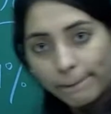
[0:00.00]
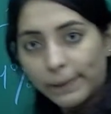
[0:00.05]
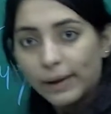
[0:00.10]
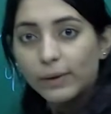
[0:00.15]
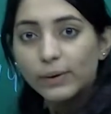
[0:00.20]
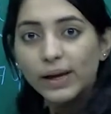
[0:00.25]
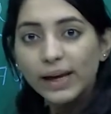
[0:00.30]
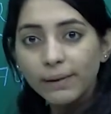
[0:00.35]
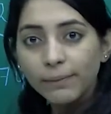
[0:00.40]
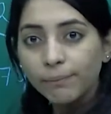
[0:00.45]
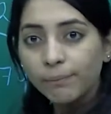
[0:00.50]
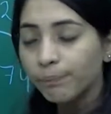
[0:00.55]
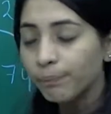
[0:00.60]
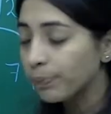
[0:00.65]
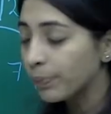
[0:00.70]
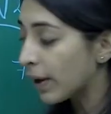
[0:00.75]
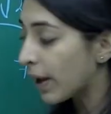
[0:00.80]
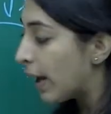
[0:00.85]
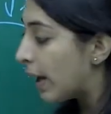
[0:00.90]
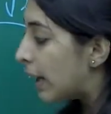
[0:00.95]
Okay?
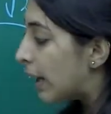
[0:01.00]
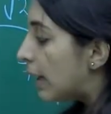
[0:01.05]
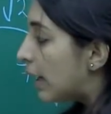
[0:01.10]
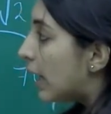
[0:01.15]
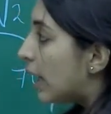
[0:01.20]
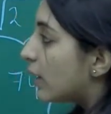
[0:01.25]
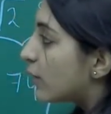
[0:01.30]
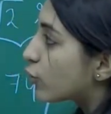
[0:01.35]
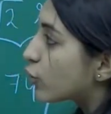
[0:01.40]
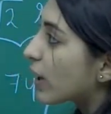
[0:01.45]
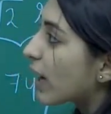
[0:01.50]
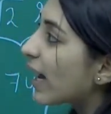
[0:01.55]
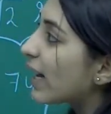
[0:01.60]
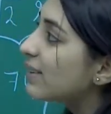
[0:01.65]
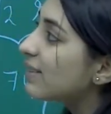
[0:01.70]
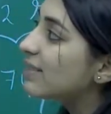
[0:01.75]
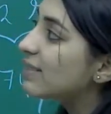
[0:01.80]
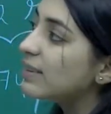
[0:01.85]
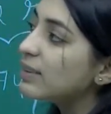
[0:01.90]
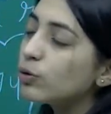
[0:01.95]
So
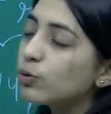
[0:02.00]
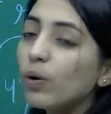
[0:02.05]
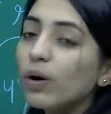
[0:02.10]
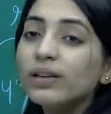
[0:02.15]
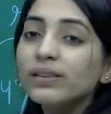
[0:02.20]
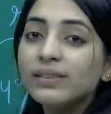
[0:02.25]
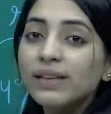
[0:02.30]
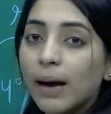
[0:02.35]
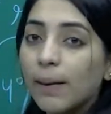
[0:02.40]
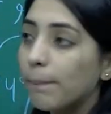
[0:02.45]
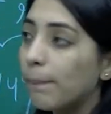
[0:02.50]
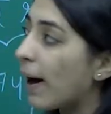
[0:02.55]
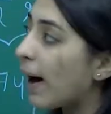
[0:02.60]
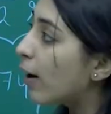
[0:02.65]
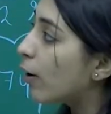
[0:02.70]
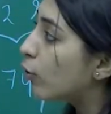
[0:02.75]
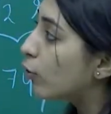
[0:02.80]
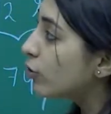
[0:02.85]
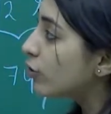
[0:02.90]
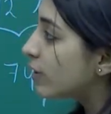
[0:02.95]
guys, this was
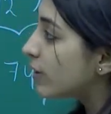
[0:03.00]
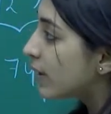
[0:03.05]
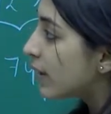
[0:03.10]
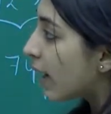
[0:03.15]
about